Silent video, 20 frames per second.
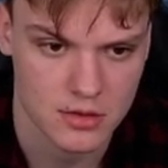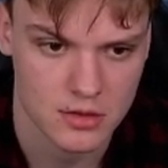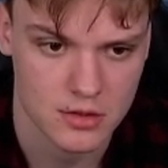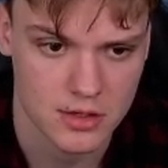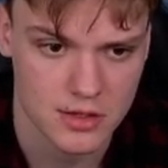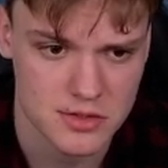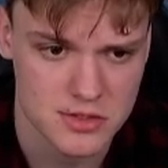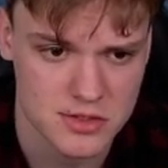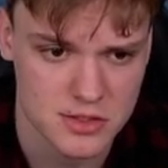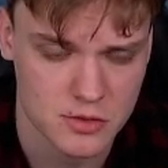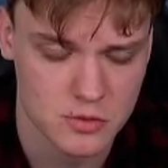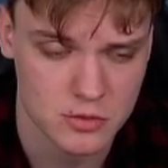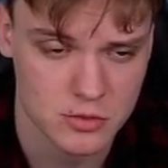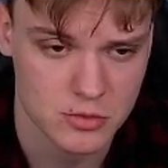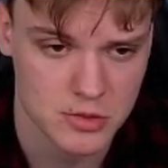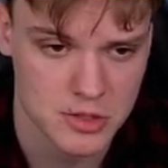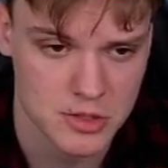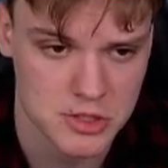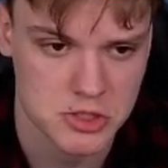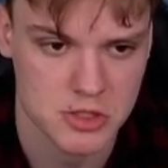now it's a good
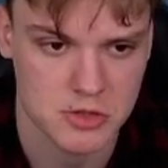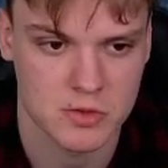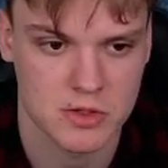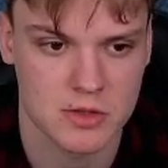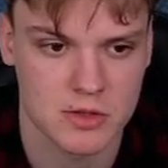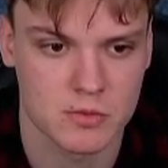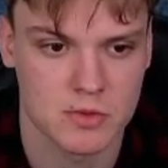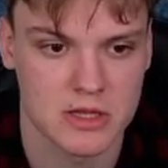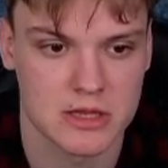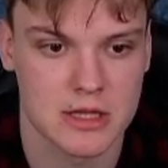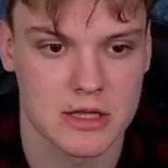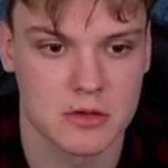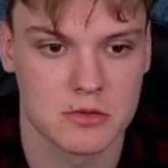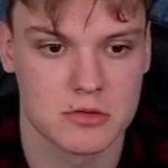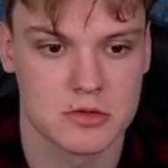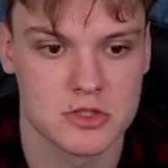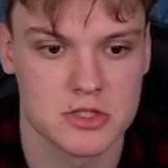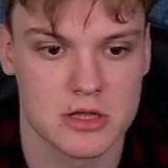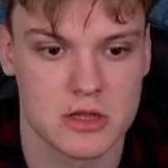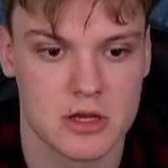question whether we take
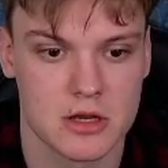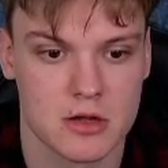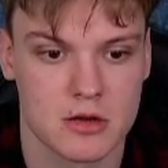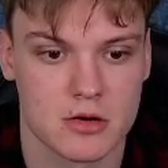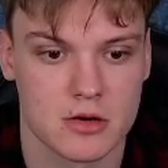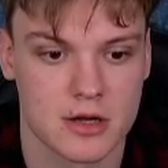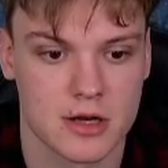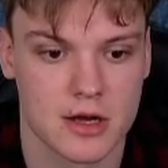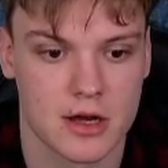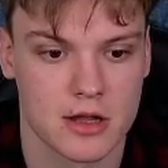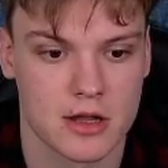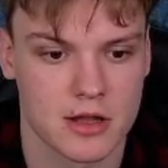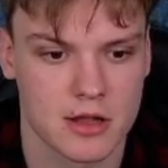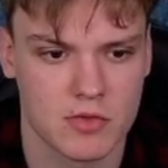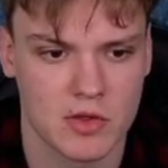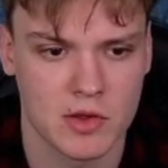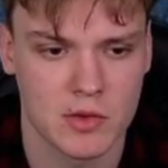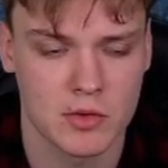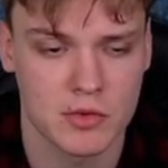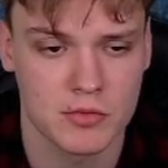on g3 or not. I
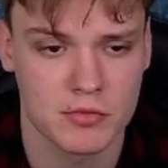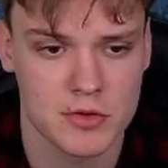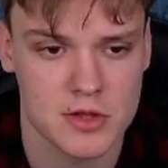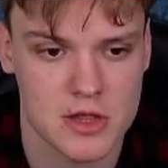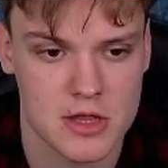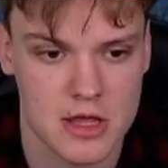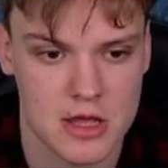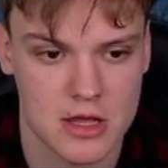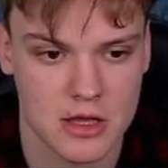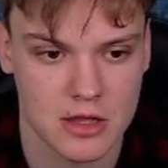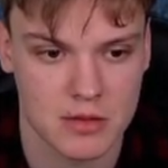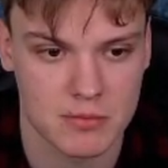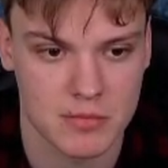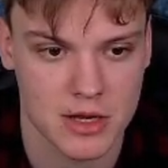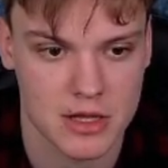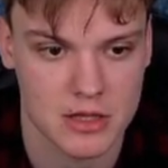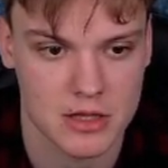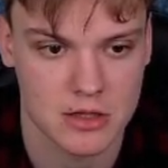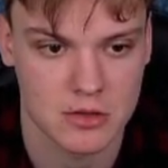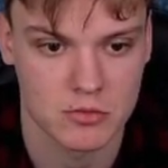think if we take, he
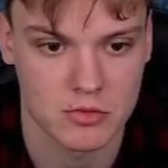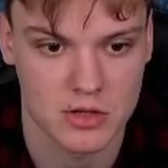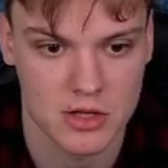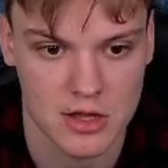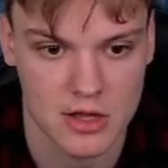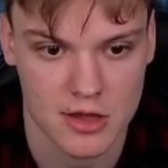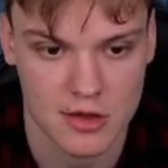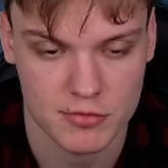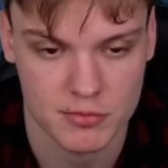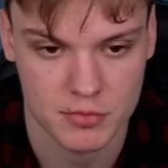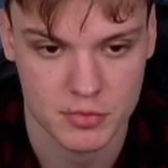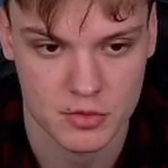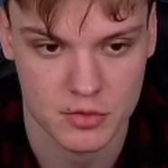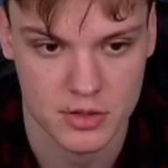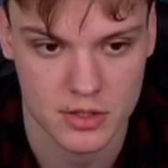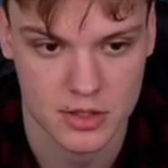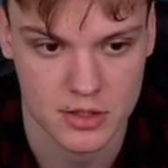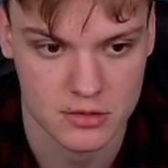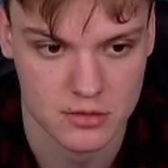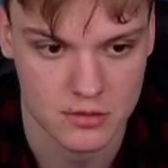might take with the f pawn
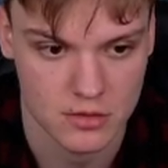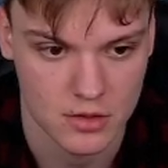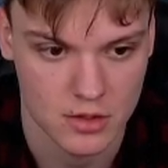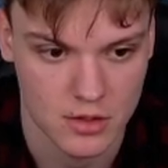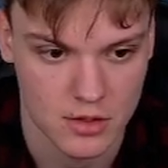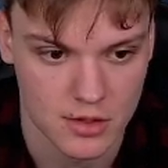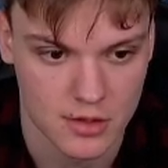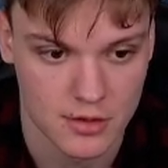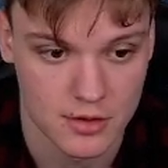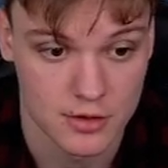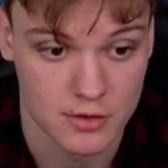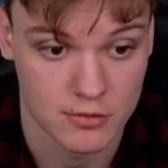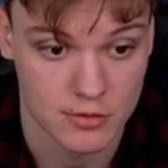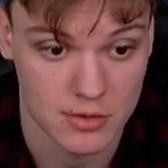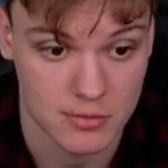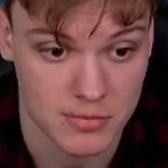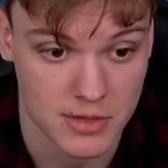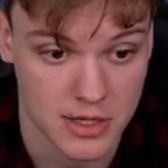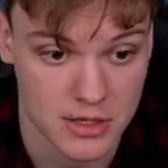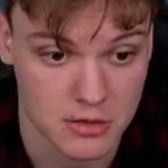and we
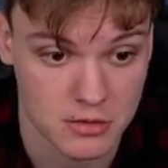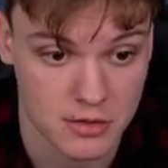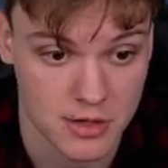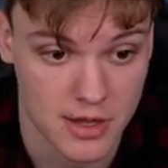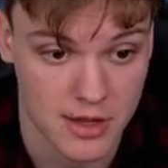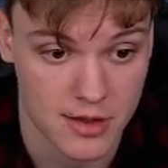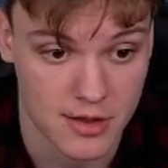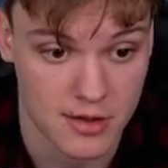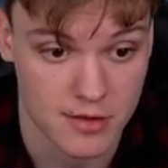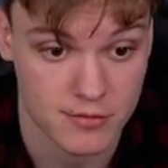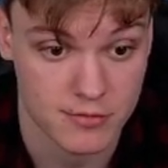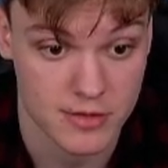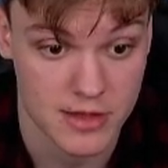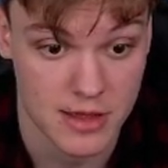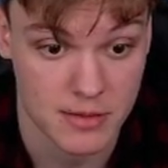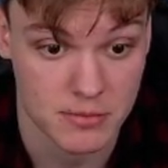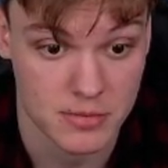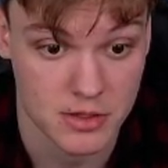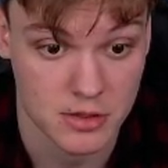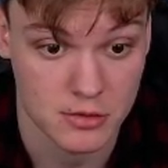might not have
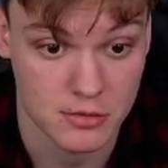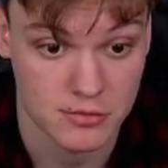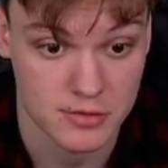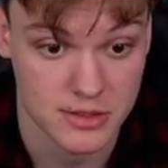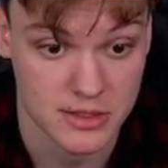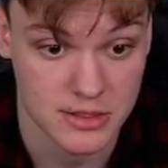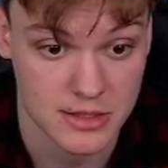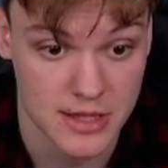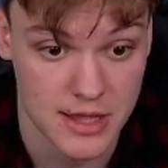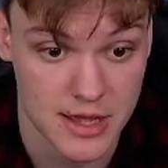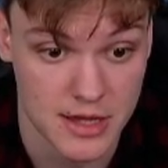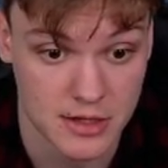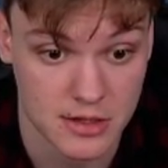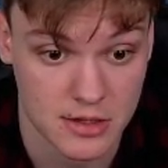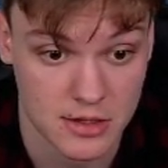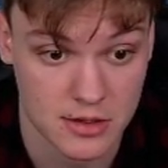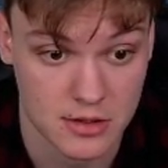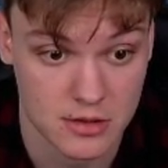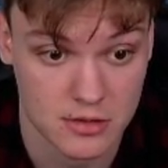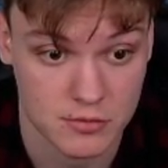that big of an attack.
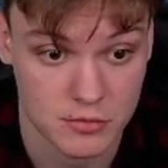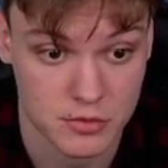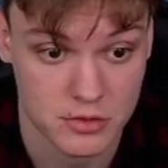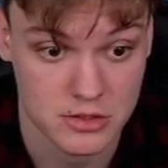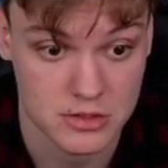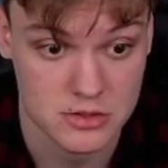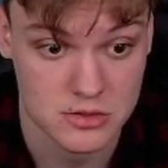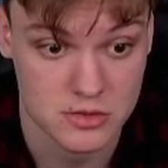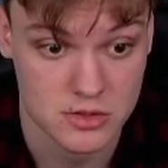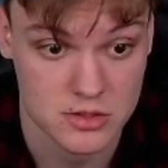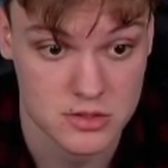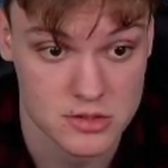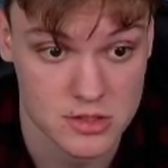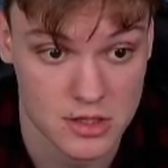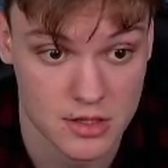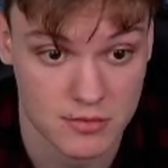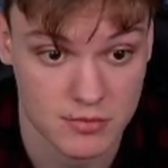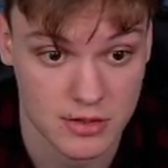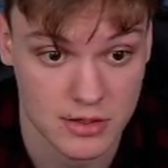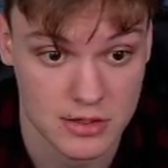And for this reason, I
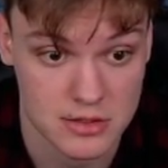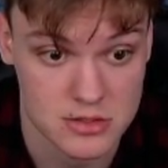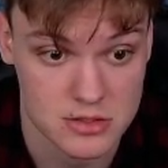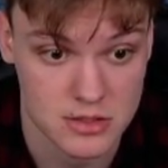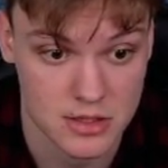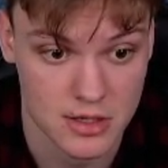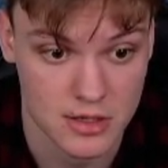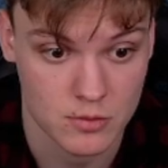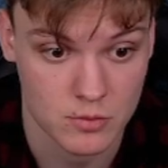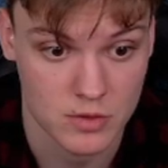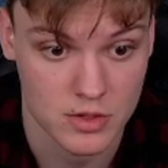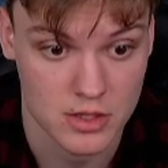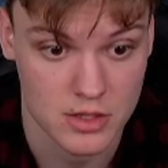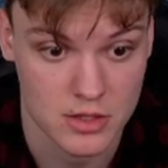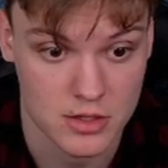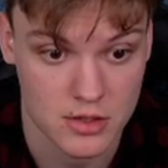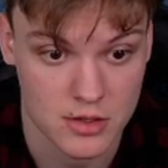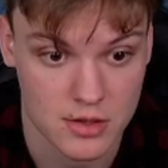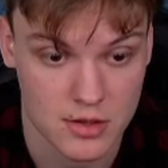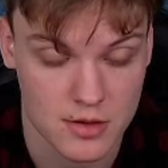think I'll start with